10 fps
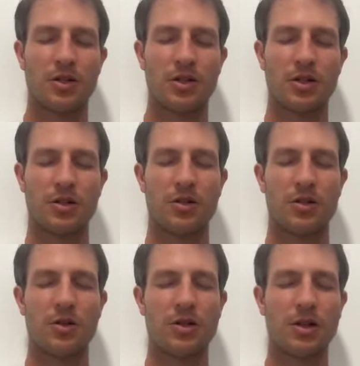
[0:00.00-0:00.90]
Just
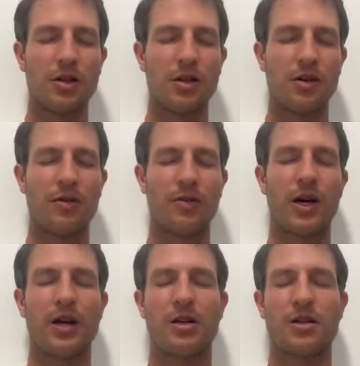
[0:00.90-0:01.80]
noticing the
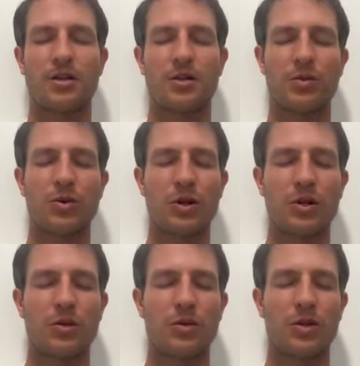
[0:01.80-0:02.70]
effects,
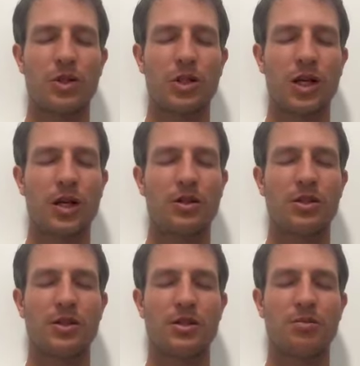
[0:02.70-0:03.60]
what
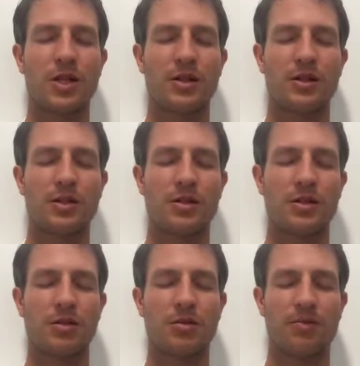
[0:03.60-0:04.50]
changes in my
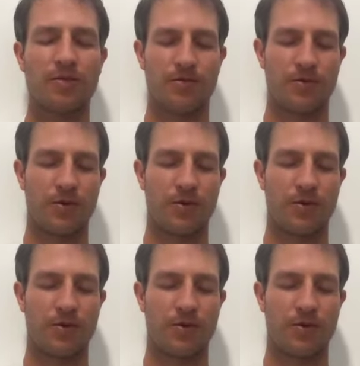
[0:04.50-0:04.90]
system.